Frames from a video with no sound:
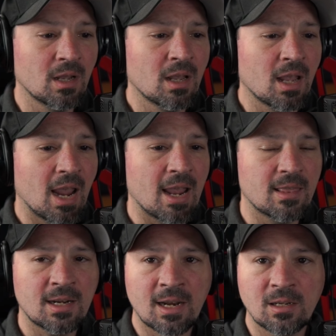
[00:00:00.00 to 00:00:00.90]
and
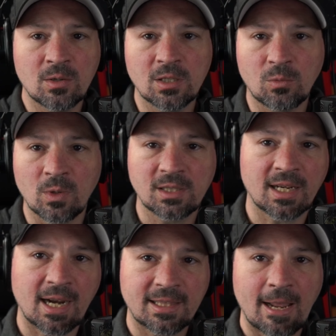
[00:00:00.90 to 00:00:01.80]
then I noticed once I
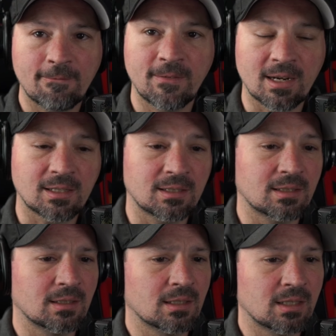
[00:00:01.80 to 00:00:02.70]
got that fixed,
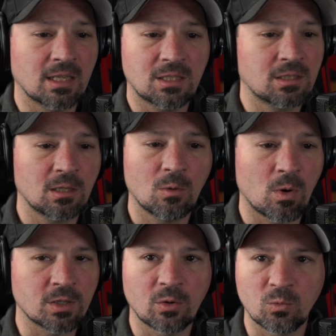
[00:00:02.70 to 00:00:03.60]
that still
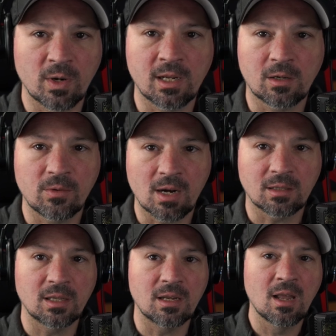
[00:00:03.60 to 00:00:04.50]
wasn't running
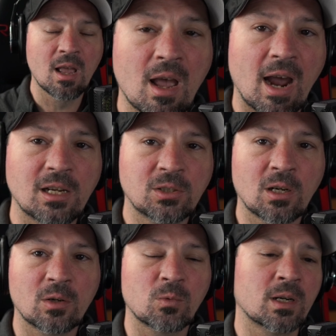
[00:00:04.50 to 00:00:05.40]
correctly. I
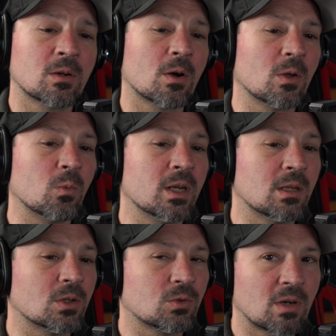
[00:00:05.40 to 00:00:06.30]
started running all the
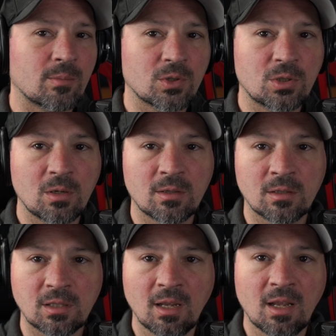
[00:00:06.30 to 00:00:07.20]
Windows
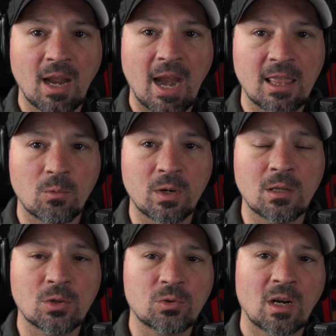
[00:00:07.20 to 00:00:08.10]
troubleshooters, and the
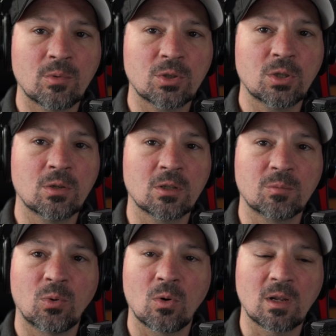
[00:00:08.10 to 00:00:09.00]
Windows troubleshooters
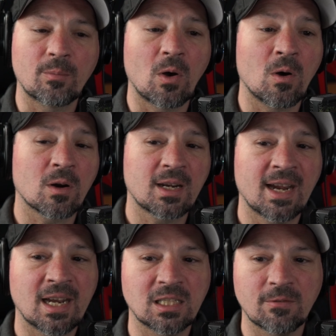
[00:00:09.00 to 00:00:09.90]
pulled up all
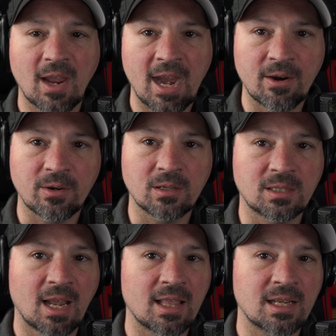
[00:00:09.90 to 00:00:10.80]
kinds of errors
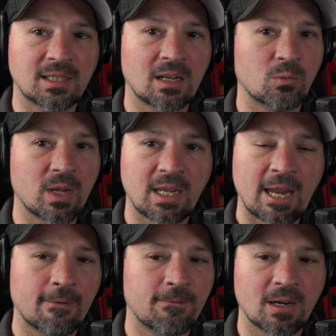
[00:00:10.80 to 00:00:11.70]
that it said we
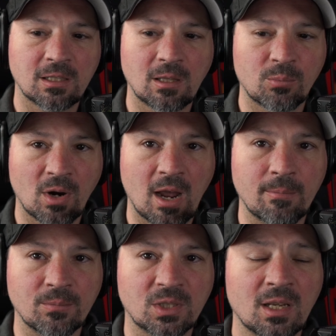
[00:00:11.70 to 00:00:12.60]
can't fix the
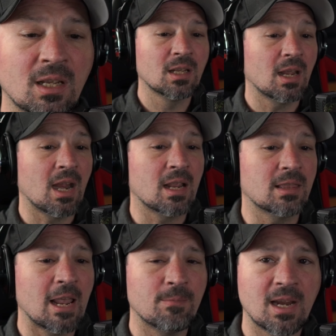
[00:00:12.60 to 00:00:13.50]
problems. And
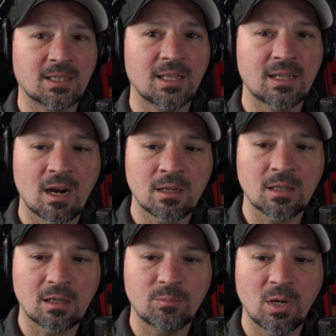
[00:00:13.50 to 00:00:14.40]
they basically got on the
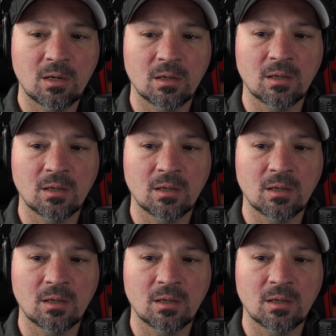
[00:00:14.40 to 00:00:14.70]
computer,